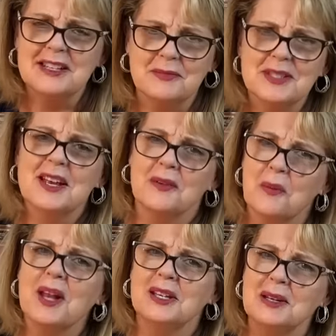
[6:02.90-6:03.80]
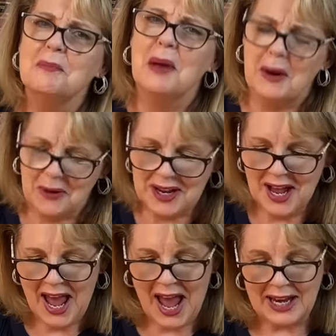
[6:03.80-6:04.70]
him," said Wendy Berry,
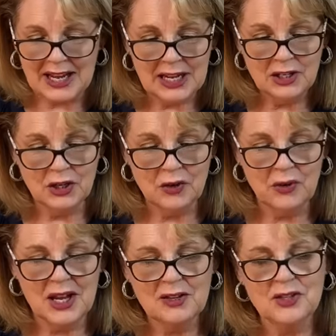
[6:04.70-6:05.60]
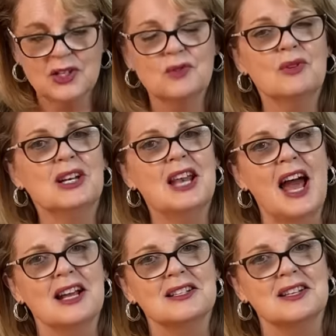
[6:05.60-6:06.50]
"and he knew he could just
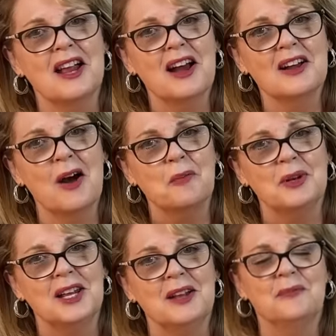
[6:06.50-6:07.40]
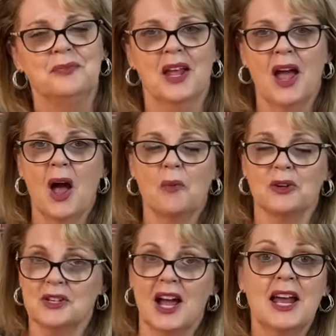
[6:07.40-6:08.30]
relax in our company." Well,
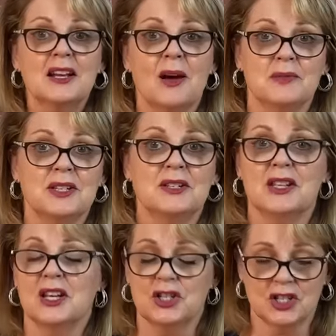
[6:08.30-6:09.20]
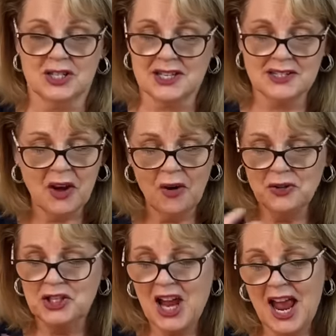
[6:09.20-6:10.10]
Diana comes into the kitchen and says, "Oh,
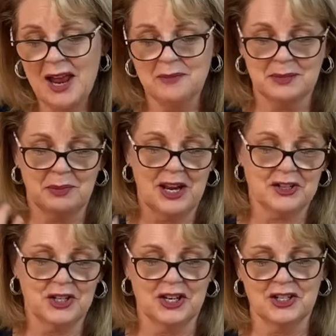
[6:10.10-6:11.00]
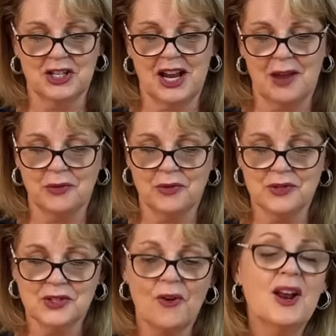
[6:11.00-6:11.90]
James," blushing as she came through,
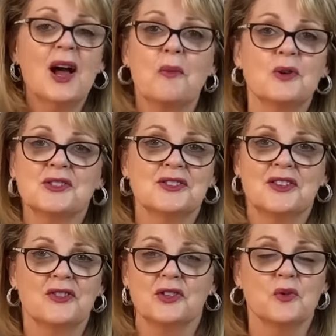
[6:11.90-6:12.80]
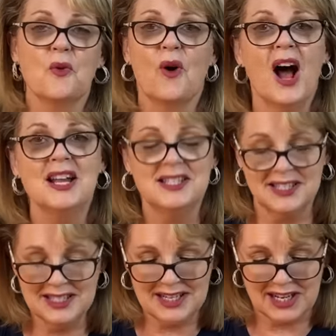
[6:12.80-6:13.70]
"sorry I wasn't at the door. I
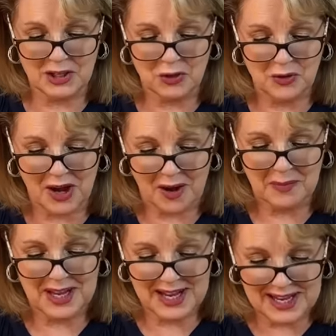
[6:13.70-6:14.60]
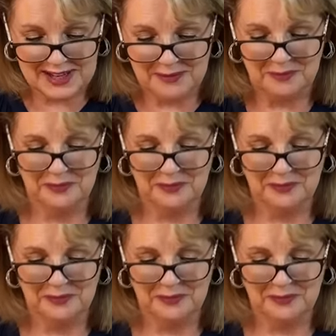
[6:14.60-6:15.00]
didn't hear you come in."